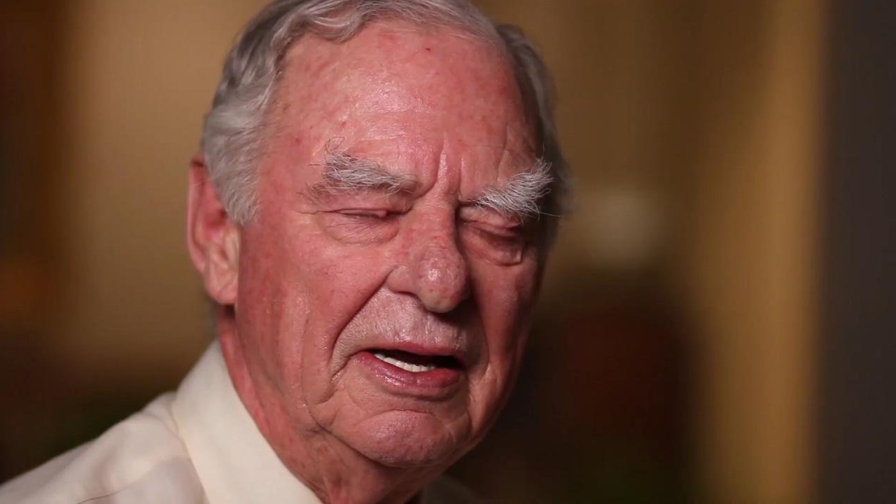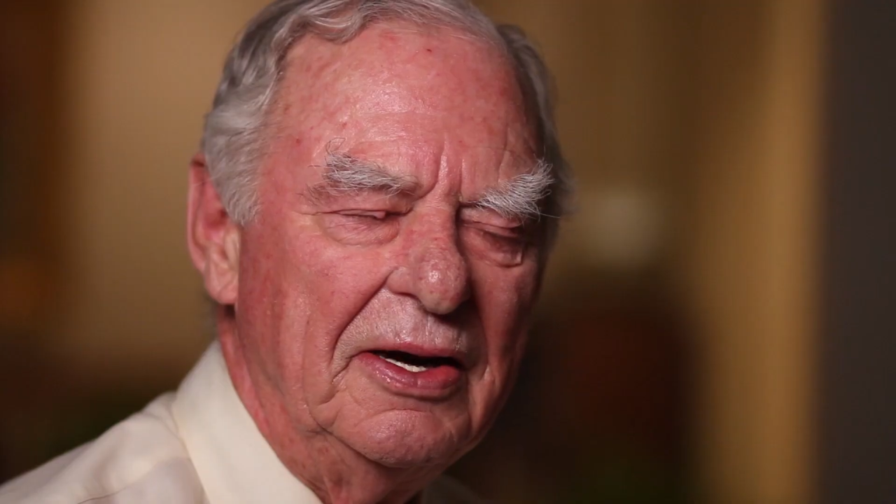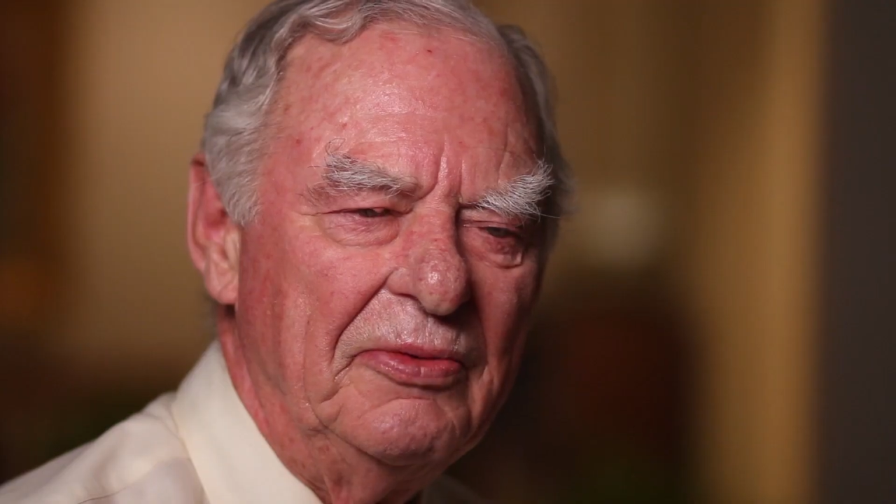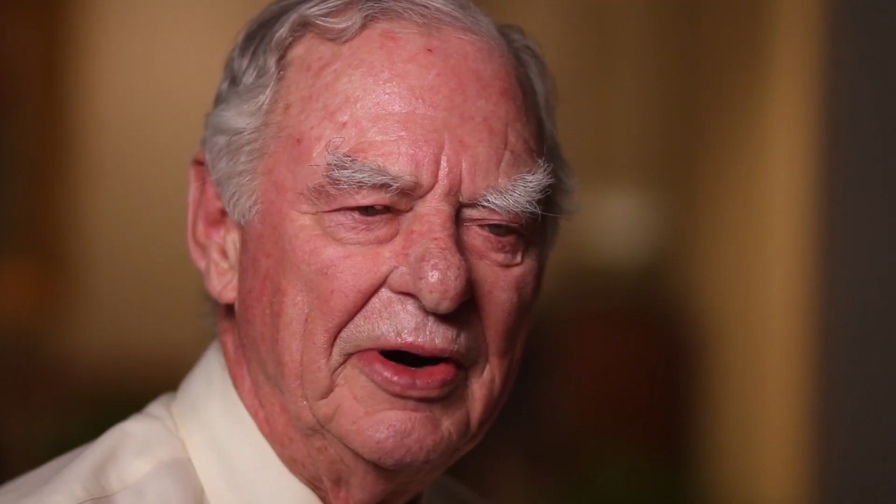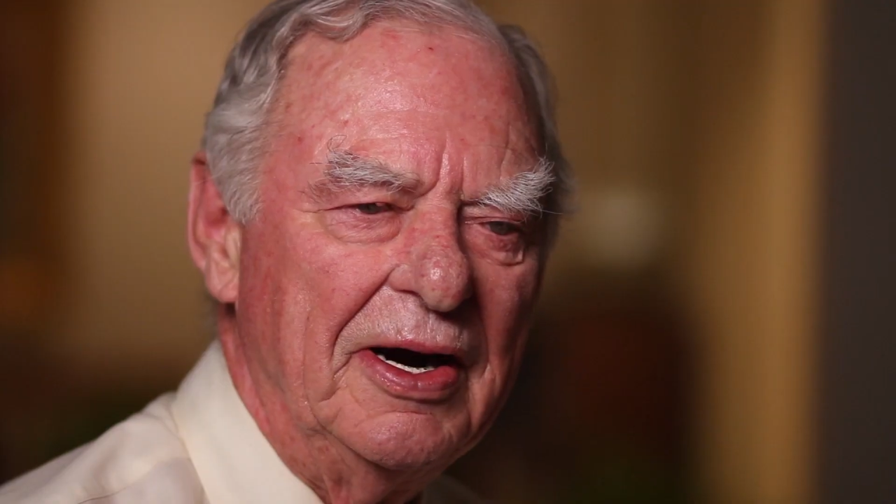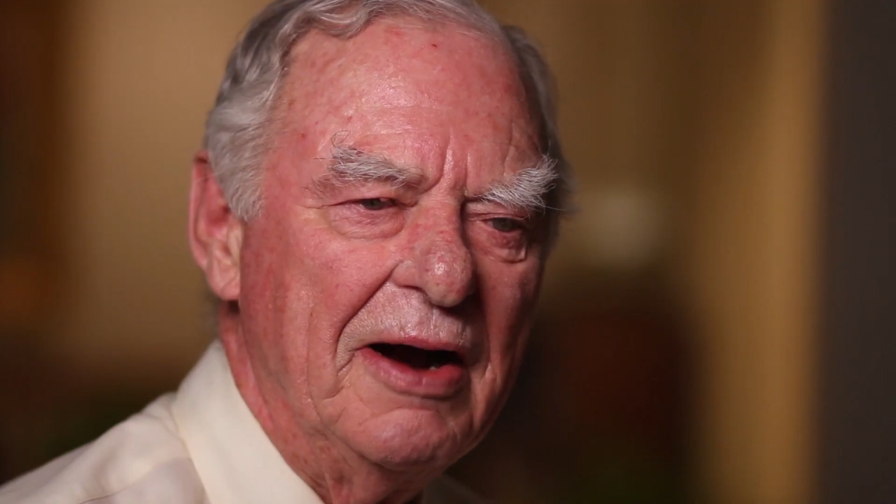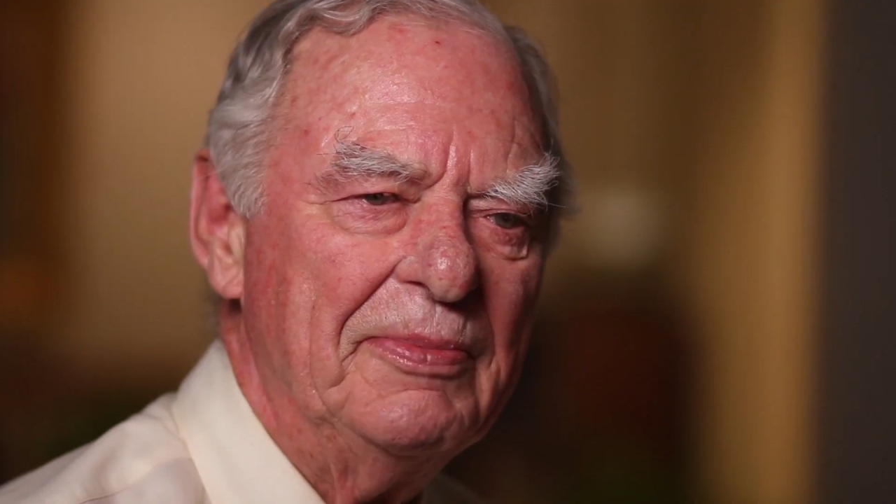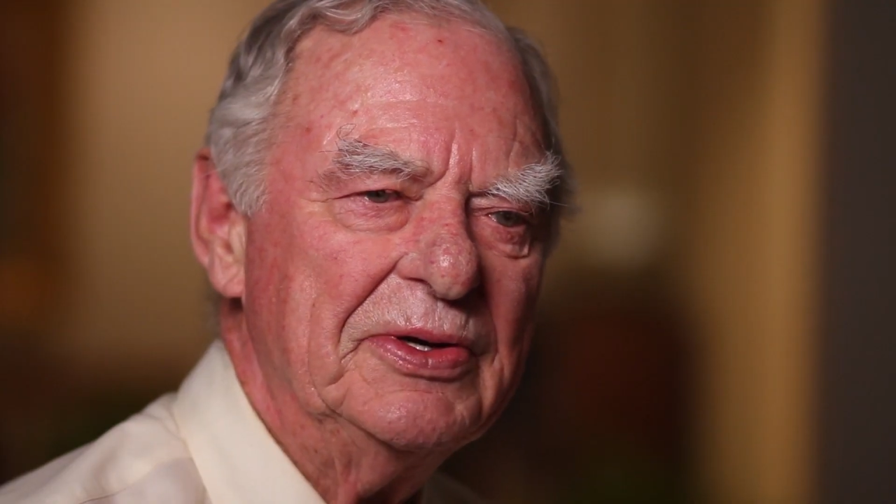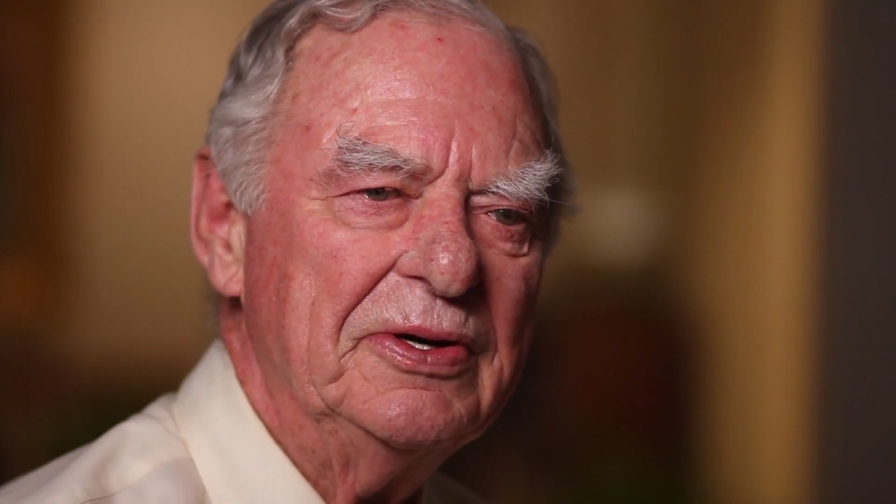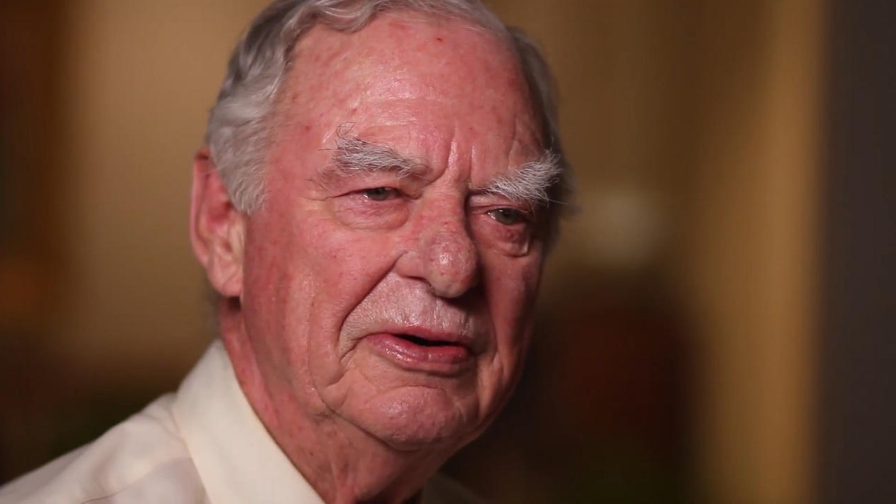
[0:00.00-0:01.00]
a rare
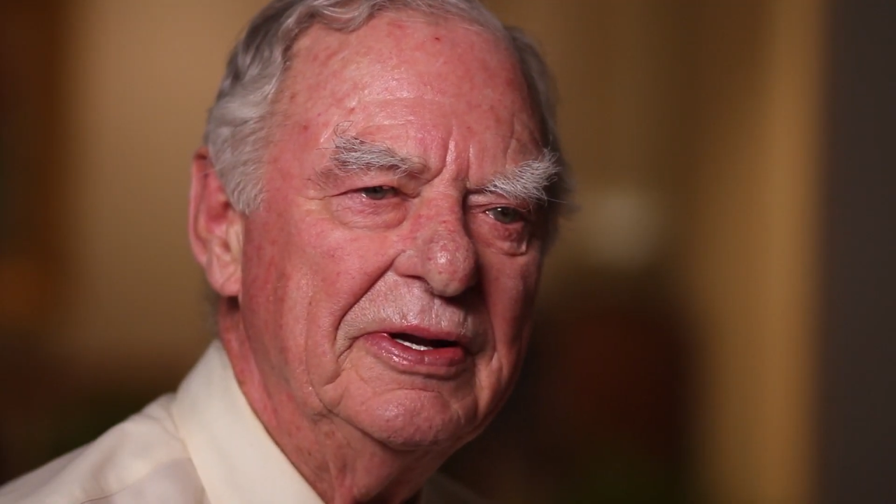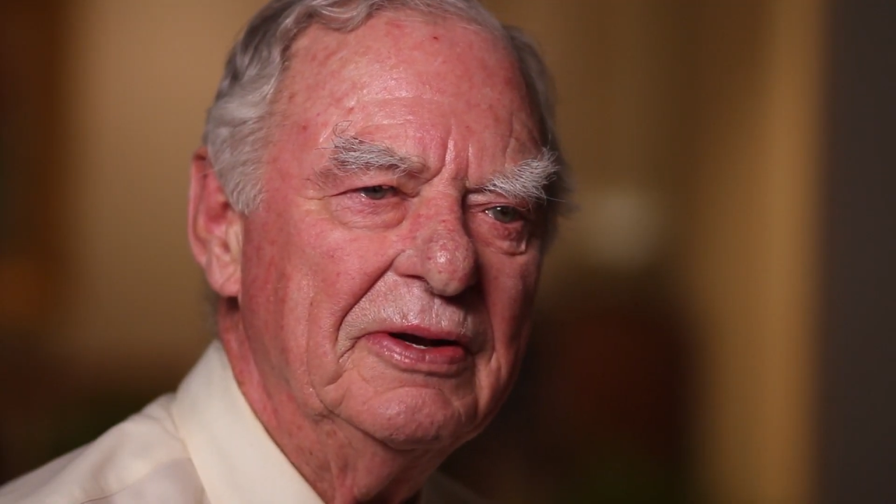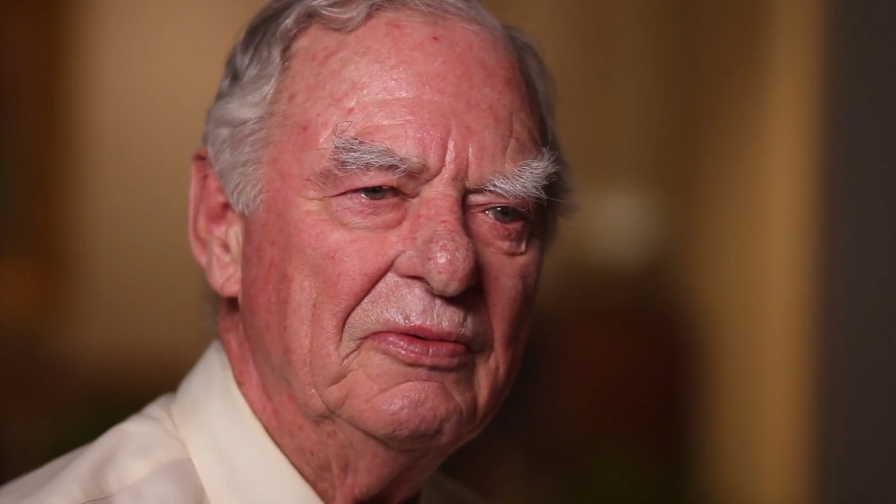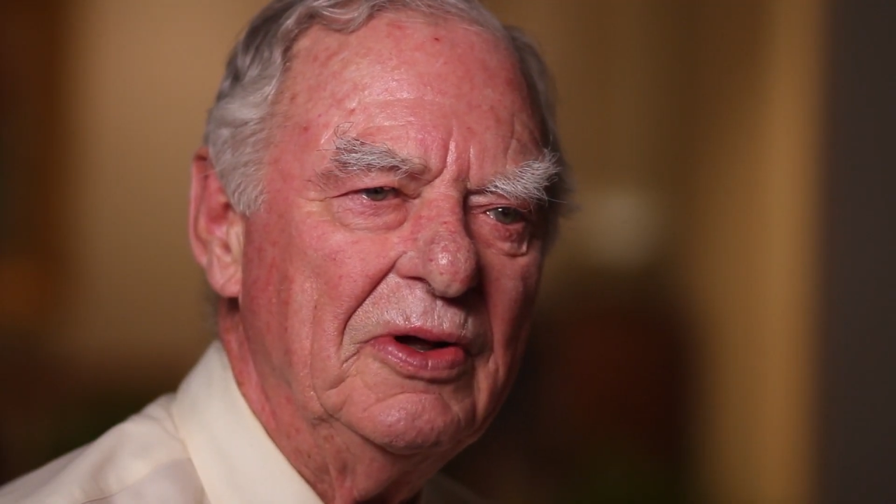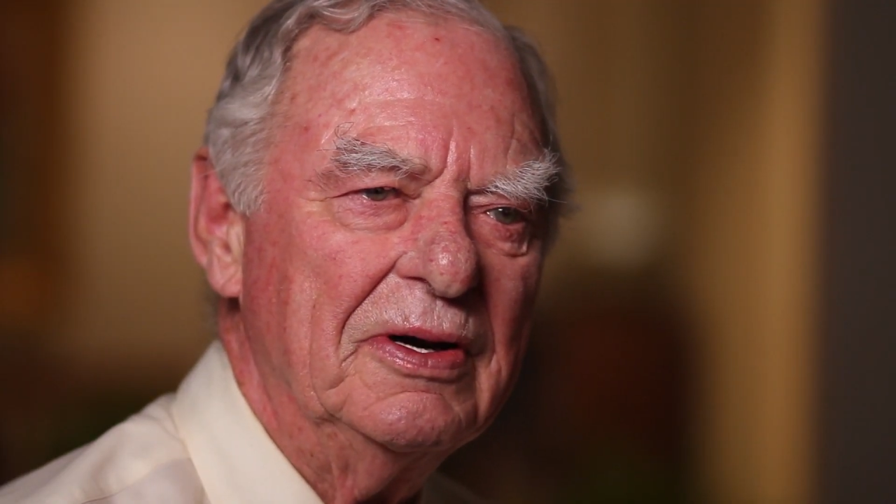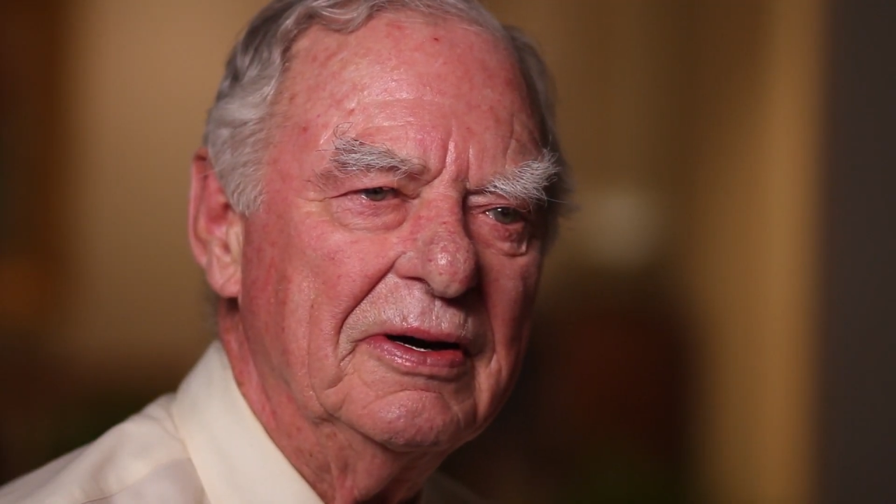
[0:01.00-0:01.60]
opportunity that Walter